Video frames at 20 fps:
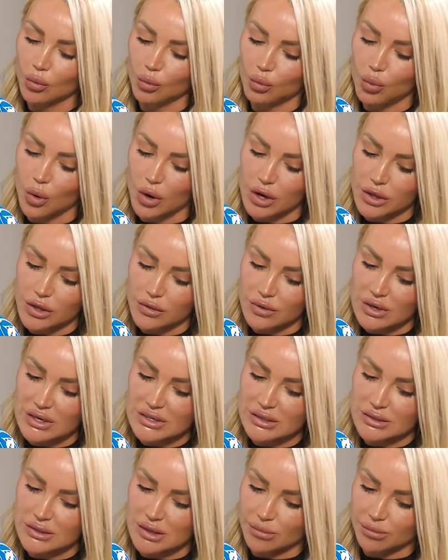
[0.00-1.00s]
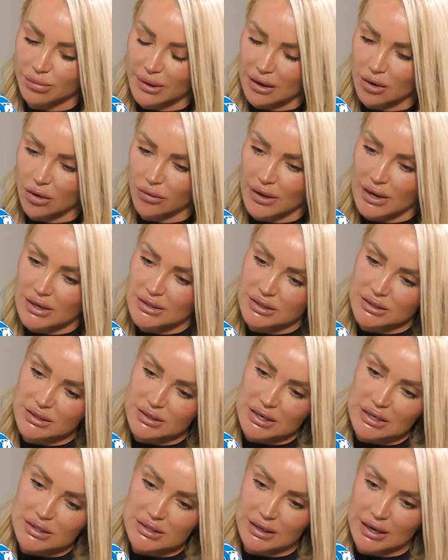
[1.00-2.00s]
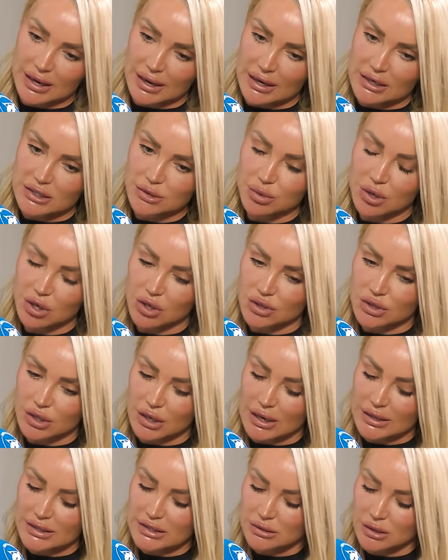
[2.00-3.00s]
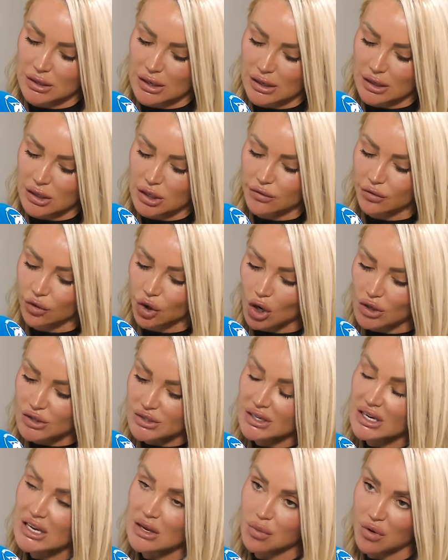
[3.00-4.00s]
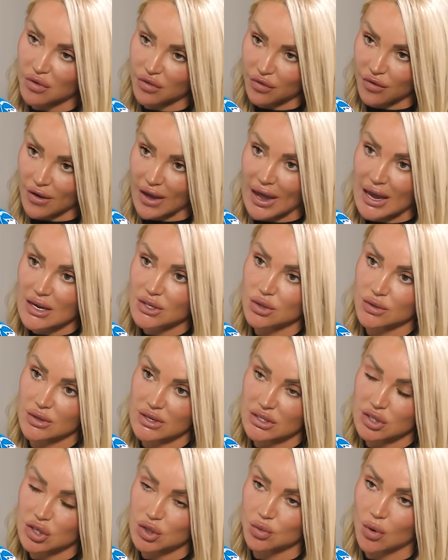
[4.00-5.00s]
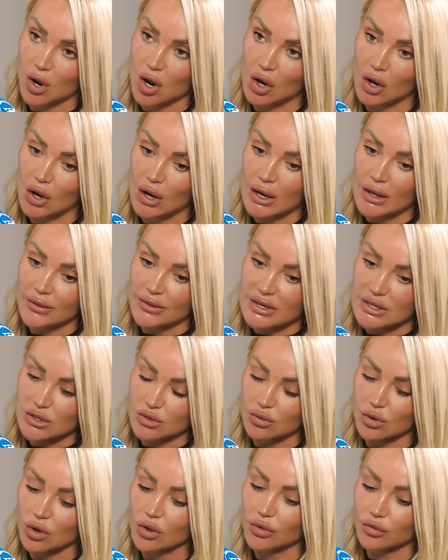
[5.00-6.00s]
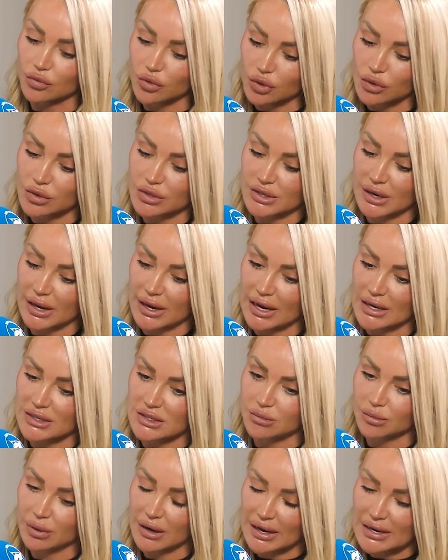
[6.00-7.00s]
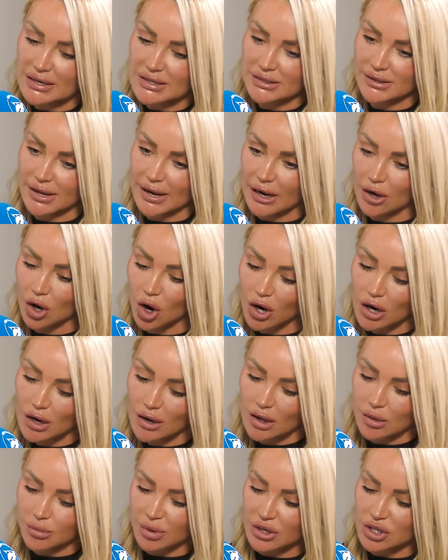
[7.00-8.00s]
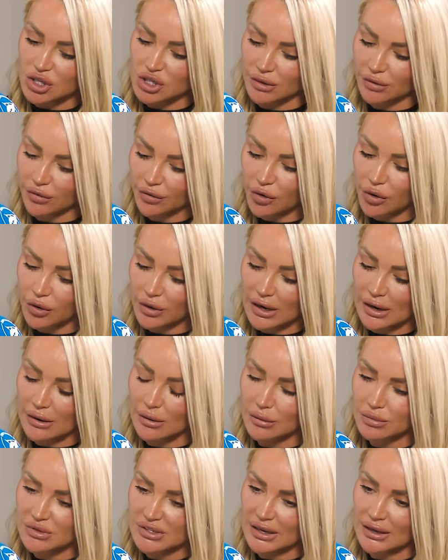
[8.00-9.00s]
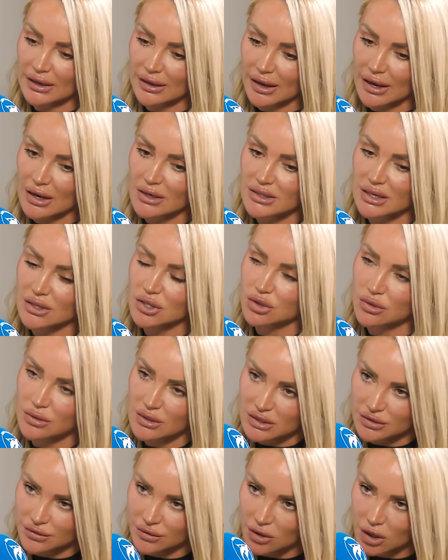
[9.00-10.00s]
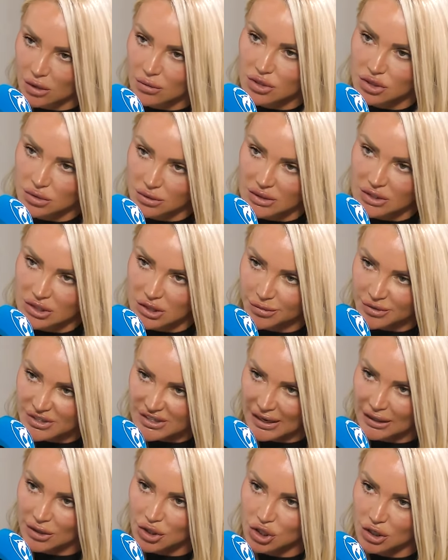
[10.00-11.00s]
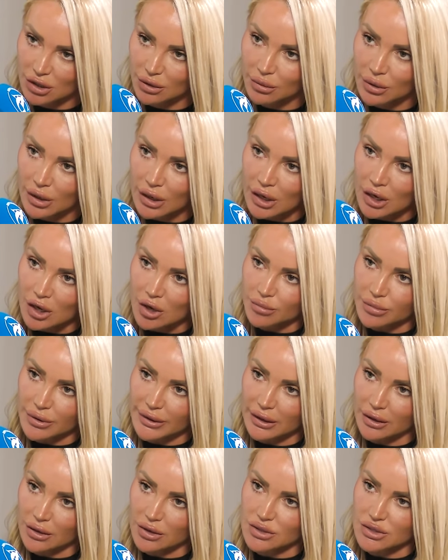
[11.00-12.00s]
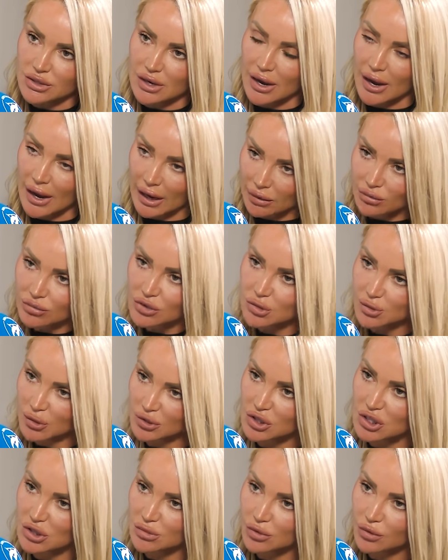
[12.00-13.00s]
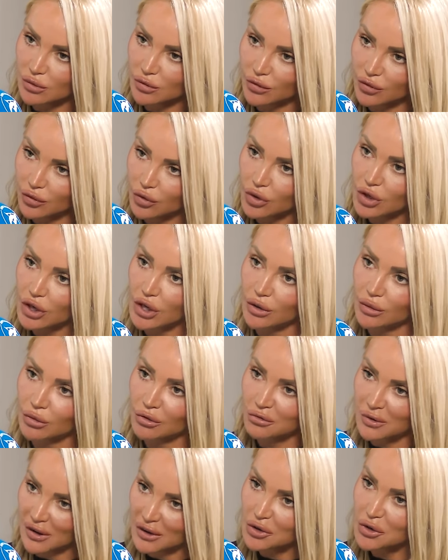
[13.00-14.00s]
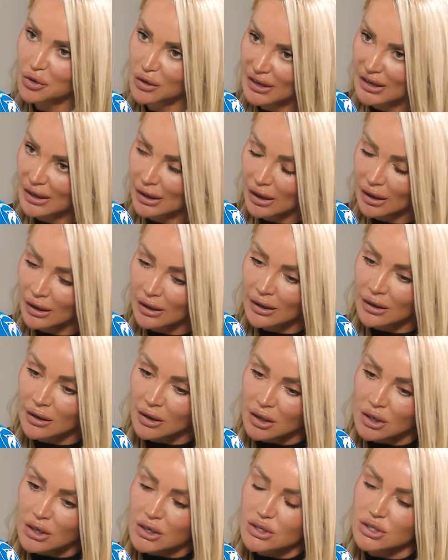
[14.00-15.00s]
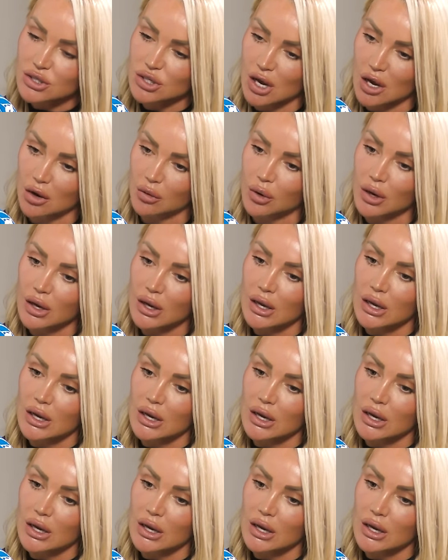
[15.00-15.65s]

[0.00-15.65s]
one of the reasons I'm big on that, as I say to girls, because it's you've got to keep it fair. So this is what these are all the rules that I had in place that I got a little bit of shift for. Now it was like, girls, I do this for you. I do this to protect you because I'm responsible for you while you're here. So